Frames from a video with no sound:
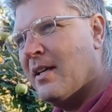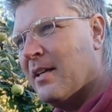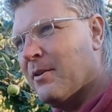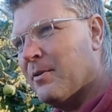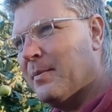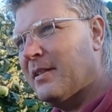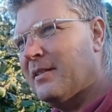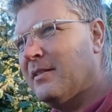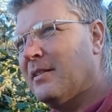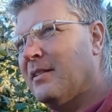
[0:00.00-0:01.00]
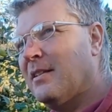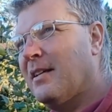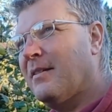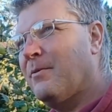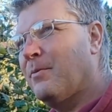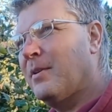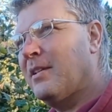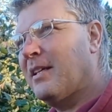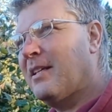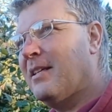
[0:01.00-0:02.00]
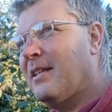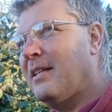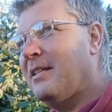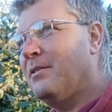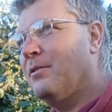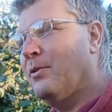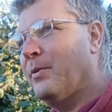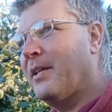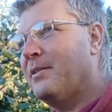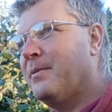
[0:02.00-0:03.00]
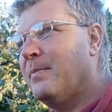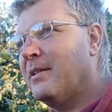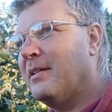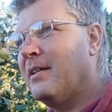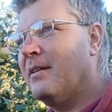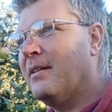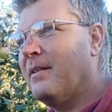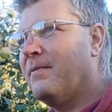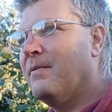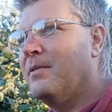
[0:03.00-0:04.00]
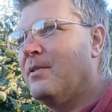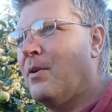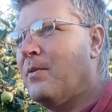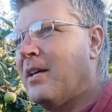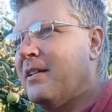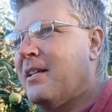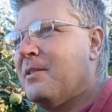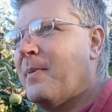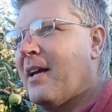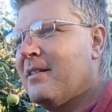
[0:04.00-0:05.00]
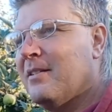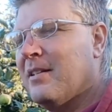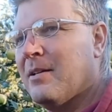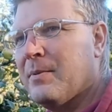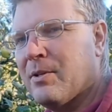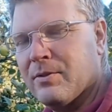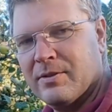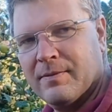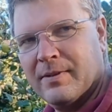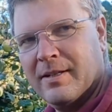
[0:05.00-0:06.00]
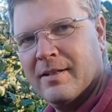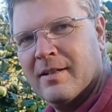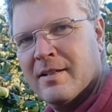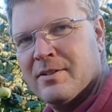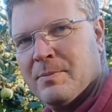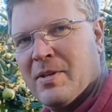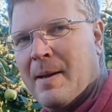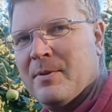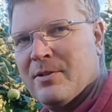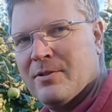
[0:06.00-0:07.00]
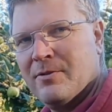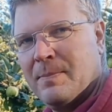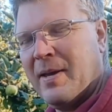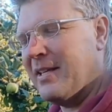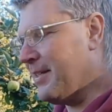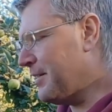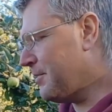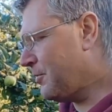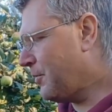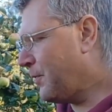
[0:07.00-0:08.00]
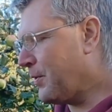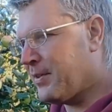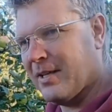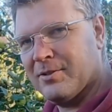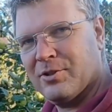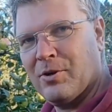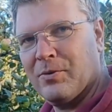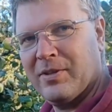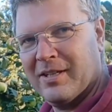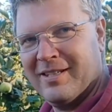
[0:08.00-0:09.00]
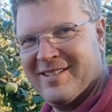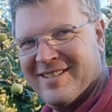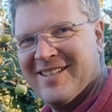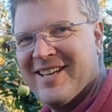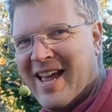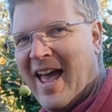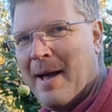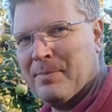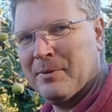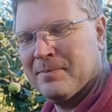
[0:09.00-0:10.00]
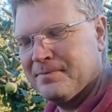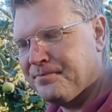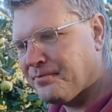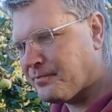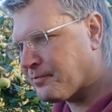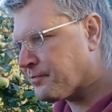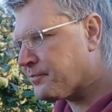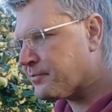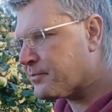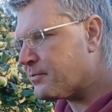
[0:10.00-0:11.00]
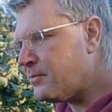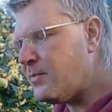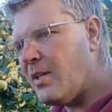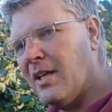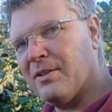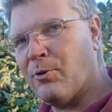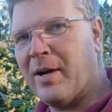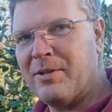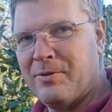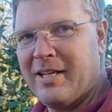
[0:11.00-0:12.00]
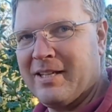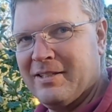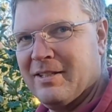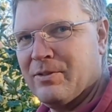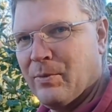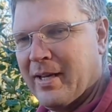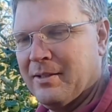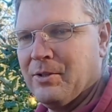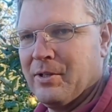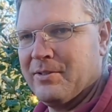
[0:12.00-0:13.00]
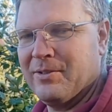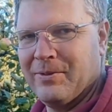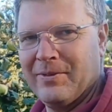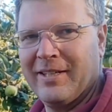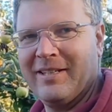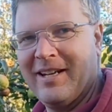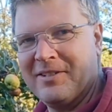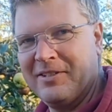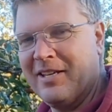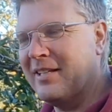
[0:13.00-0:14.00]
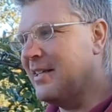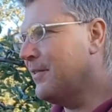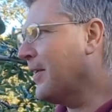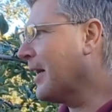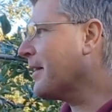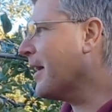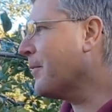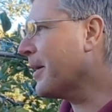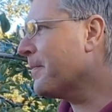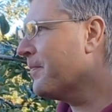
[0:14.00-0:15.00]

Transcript: It would have been one of the King Louis, but they know that it dates back to there because of some tapestry paintings and so forth that show the apple. It's quite unique in the way it looks, so they can actually identify it that way.